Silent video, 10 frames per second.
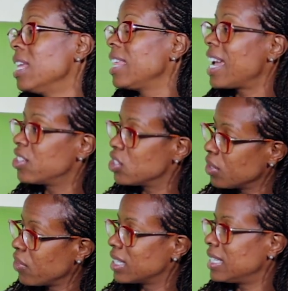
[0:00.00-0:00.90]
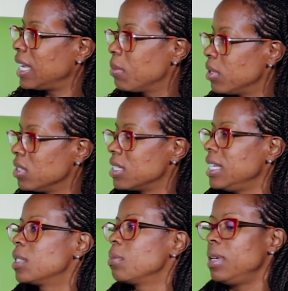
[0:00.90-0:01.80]
The edges of our tables
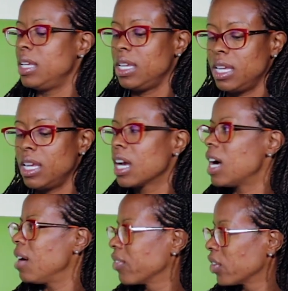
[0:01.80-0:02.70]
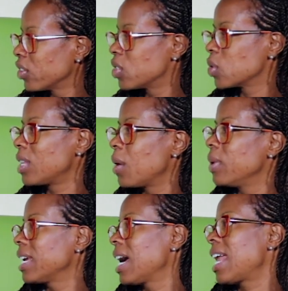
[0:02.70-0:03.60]
need to be covered so that we
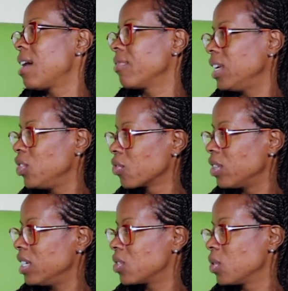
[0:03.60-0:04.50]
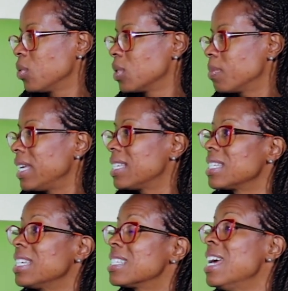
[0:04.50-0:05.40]
can't have injuries to those
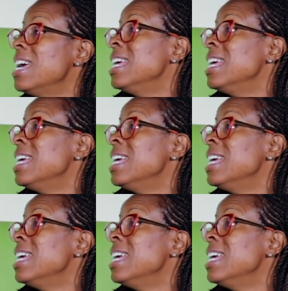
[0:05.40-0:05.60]
places.